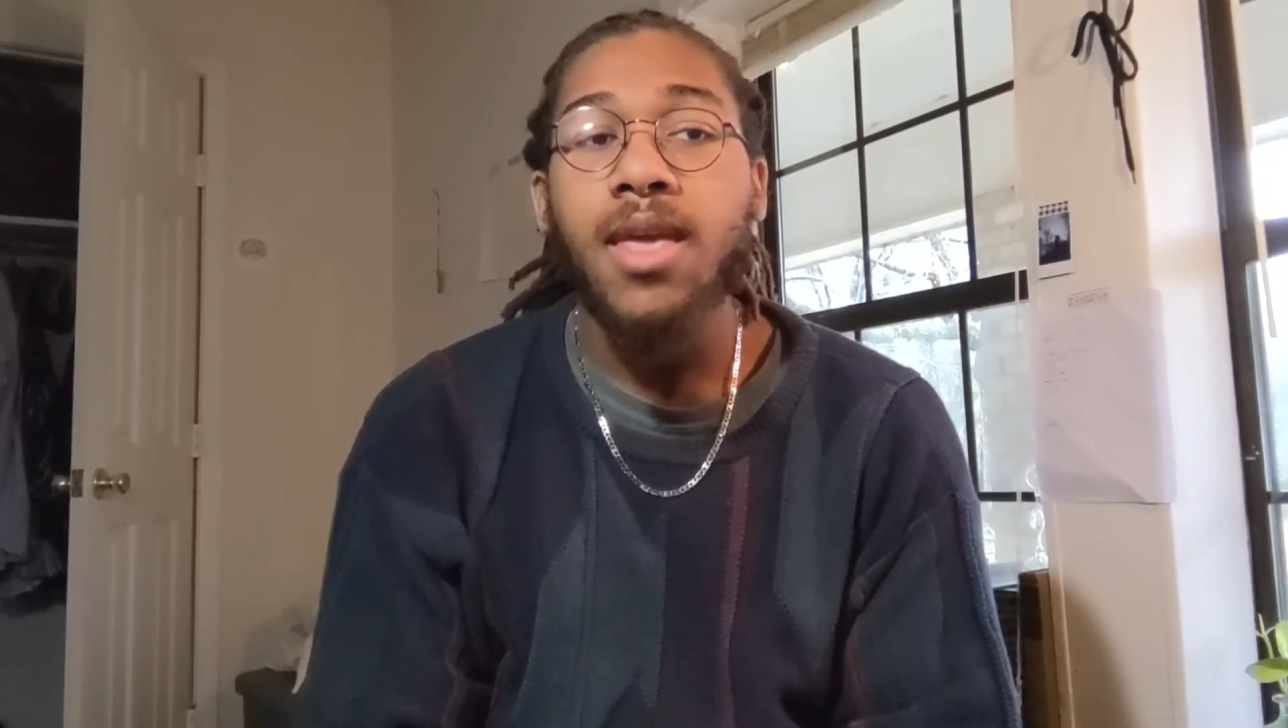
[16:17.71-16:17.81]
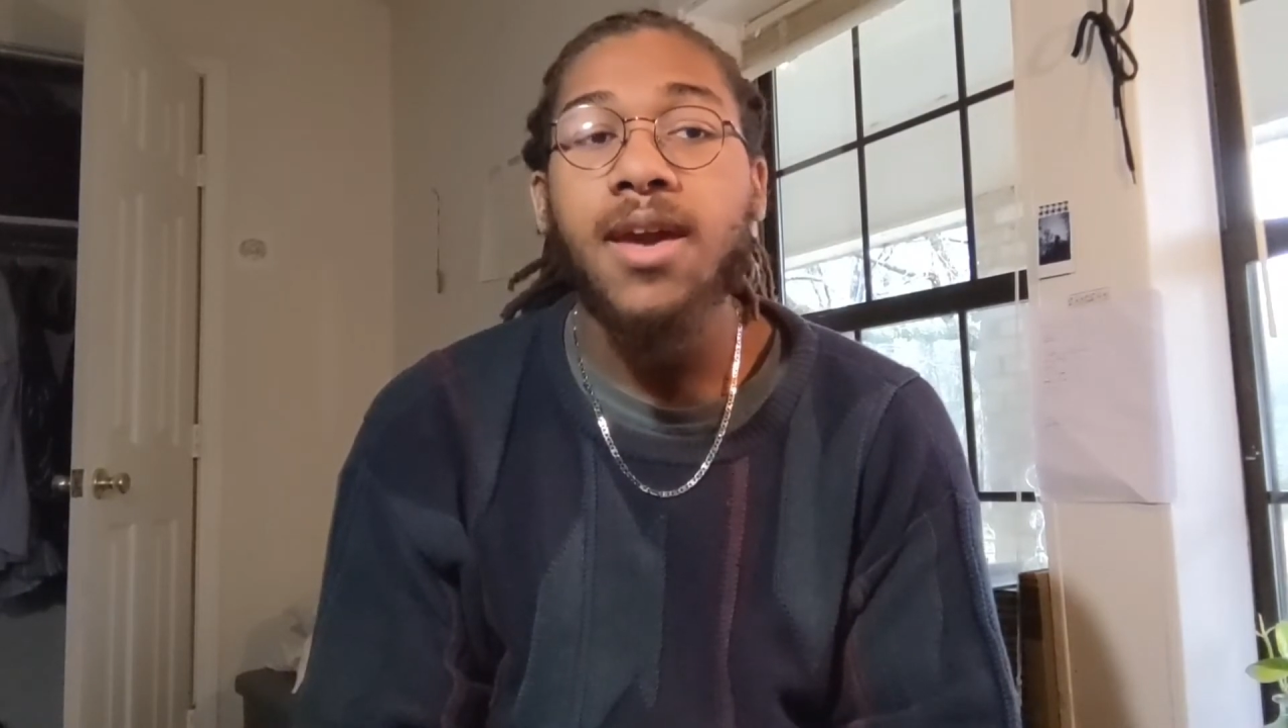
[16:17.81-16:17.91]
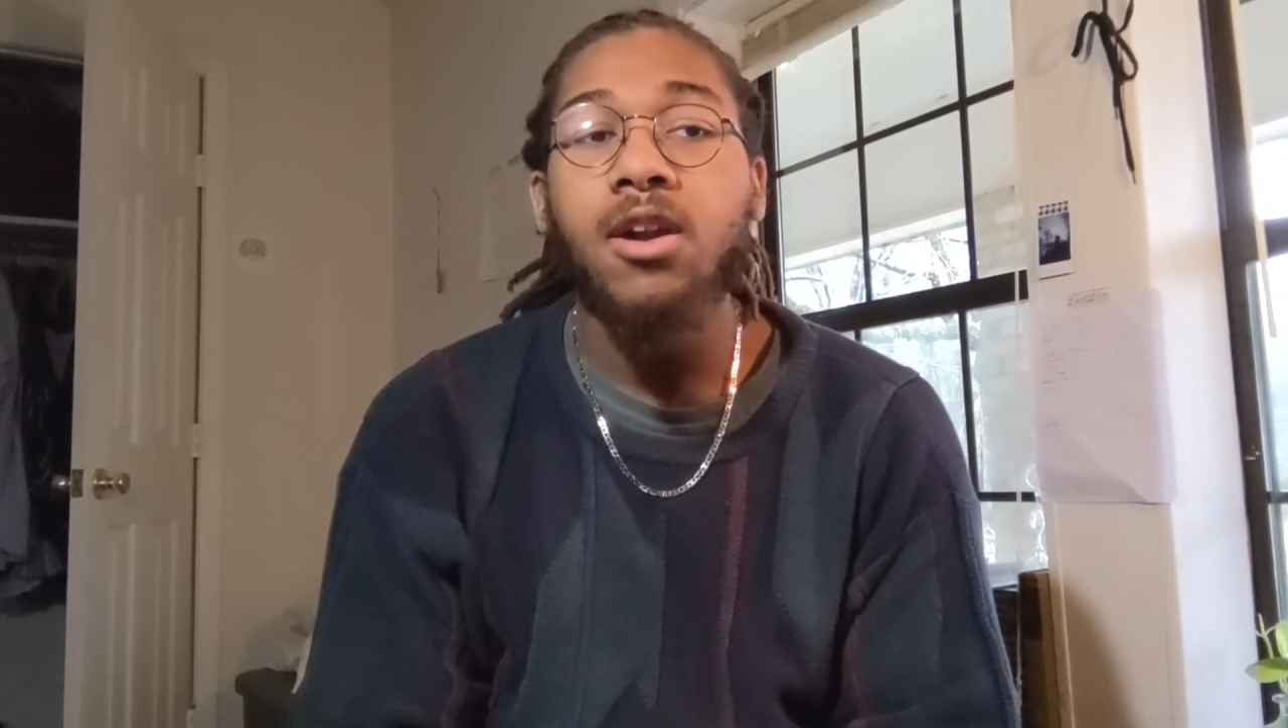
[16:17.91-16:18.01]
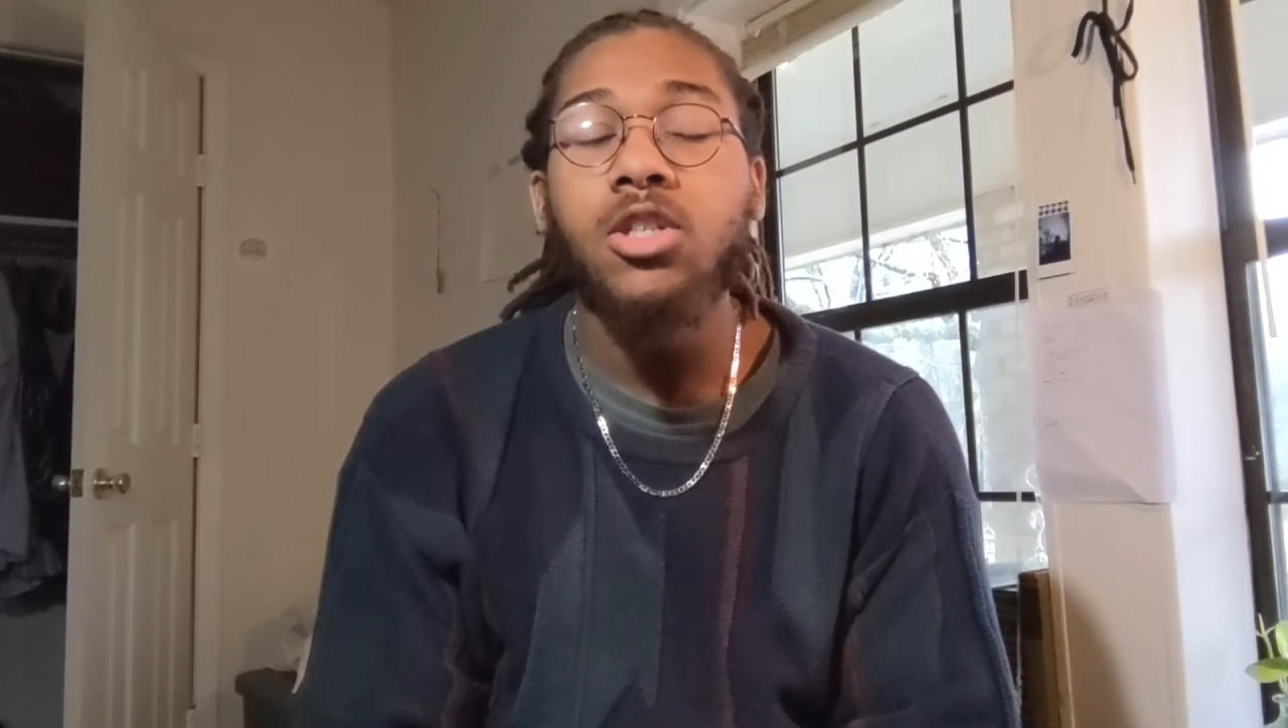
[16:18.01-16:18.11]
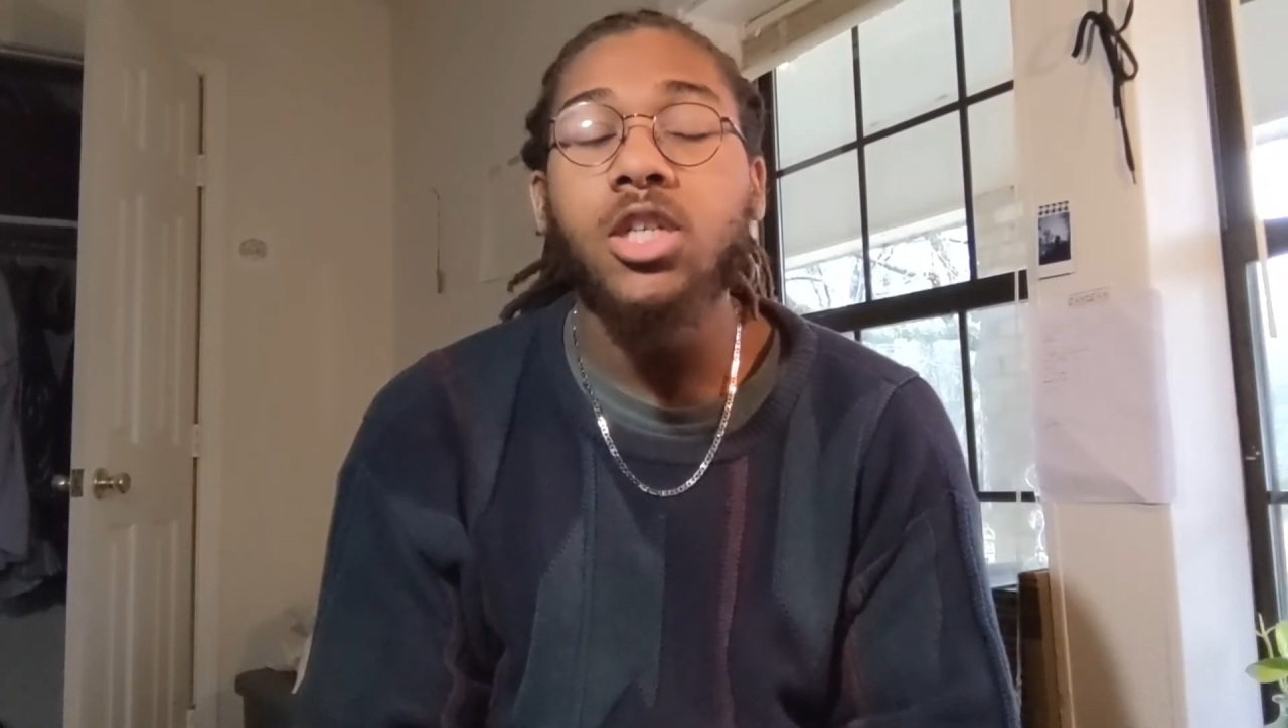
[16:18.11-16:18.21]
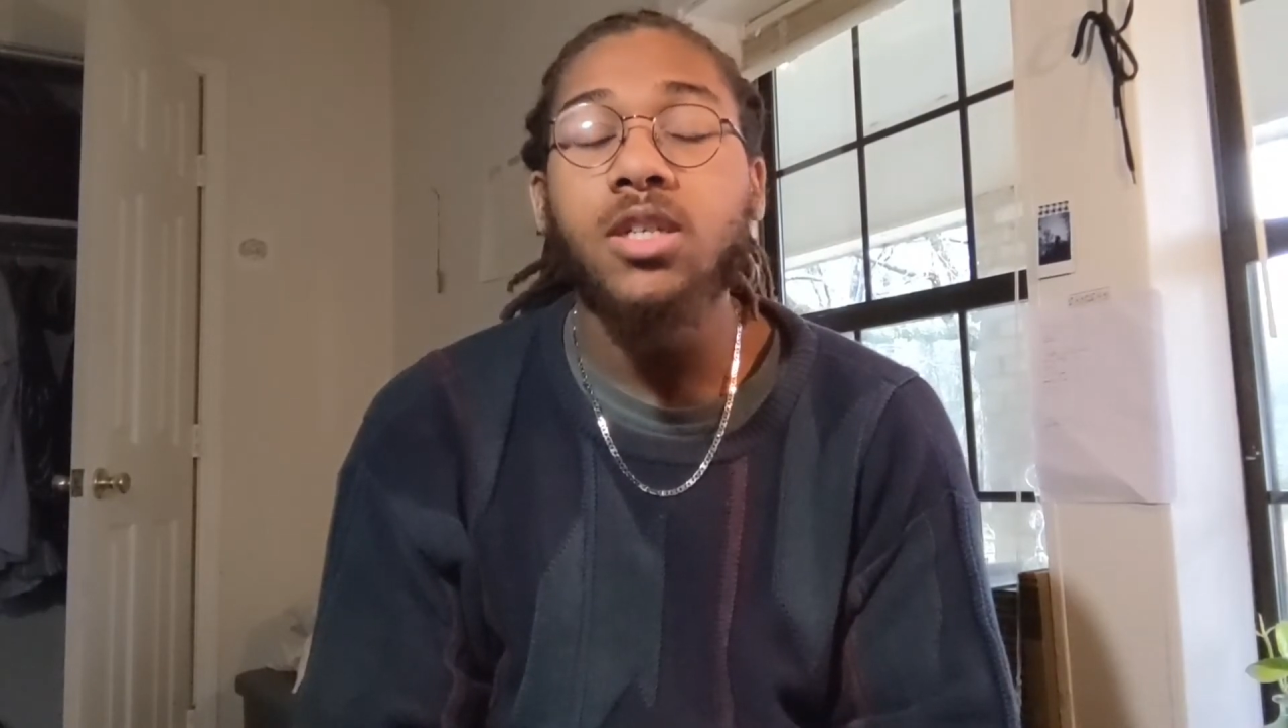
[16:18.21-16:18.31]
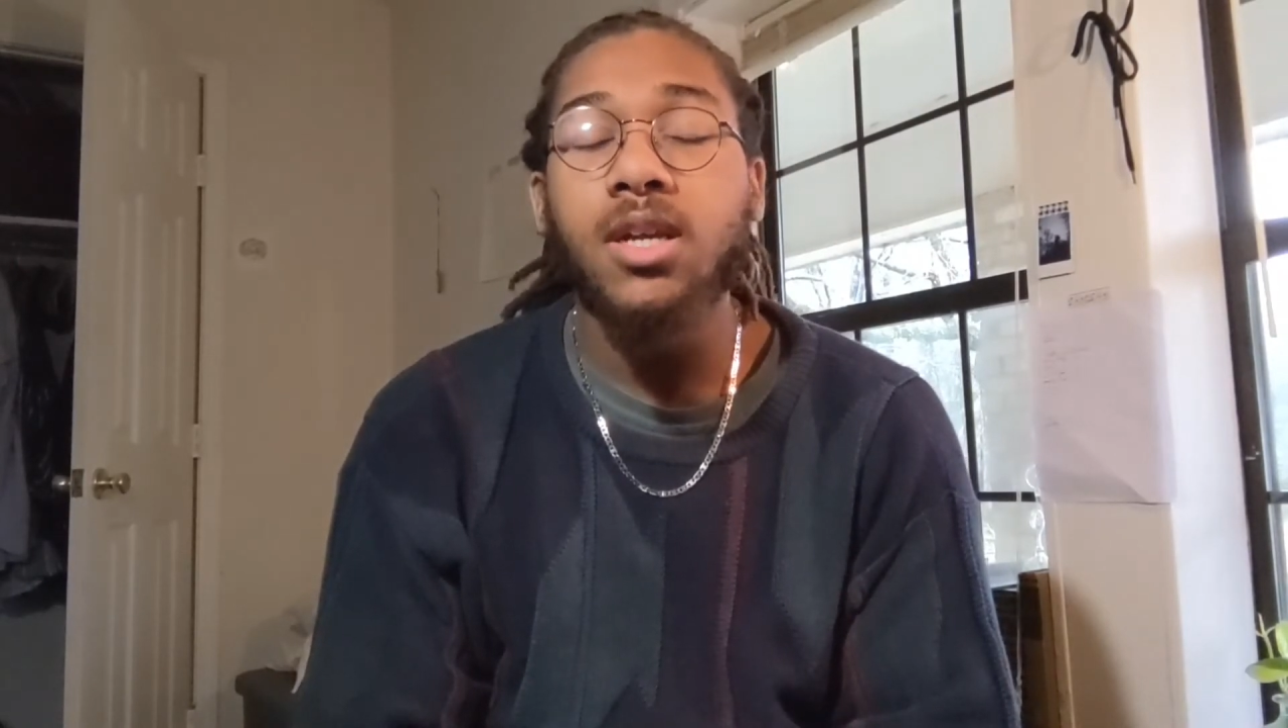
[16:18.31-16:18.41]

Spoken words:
it'll just